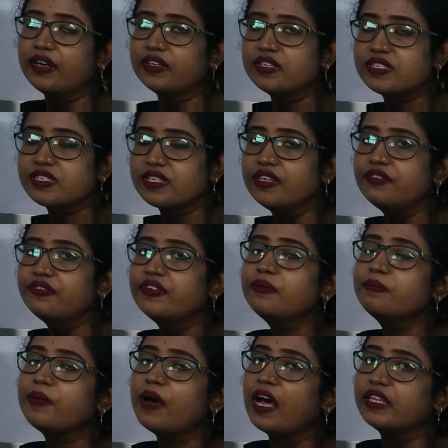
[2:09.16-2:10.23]
that is
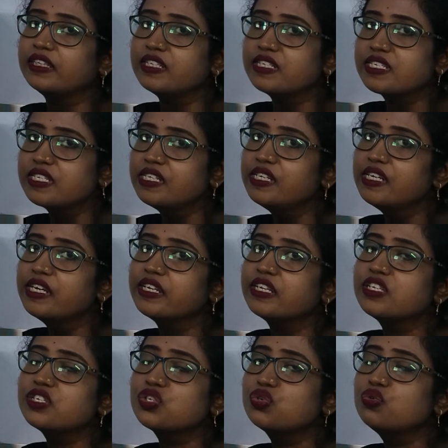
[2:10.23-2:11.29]
given by the
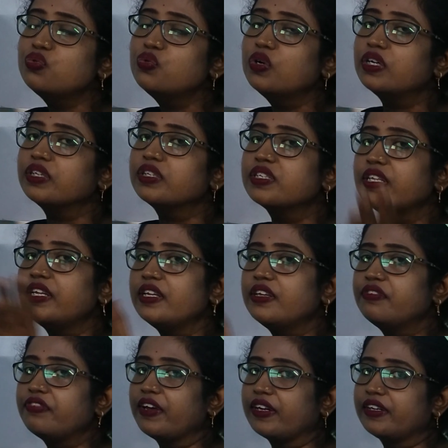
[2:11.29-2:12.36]
CNS toward the
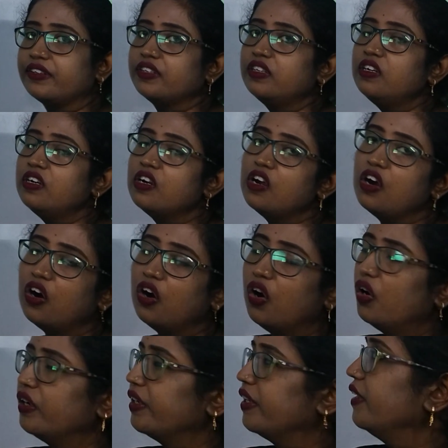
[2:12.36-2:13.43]
effector
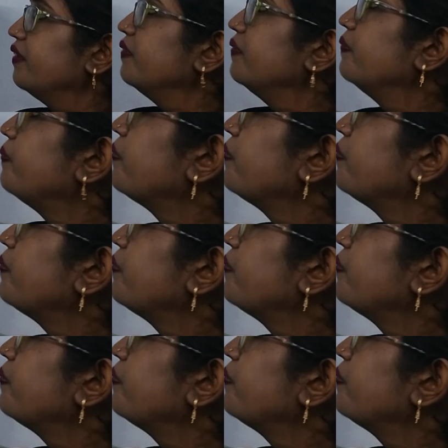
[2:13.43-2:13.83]
organ.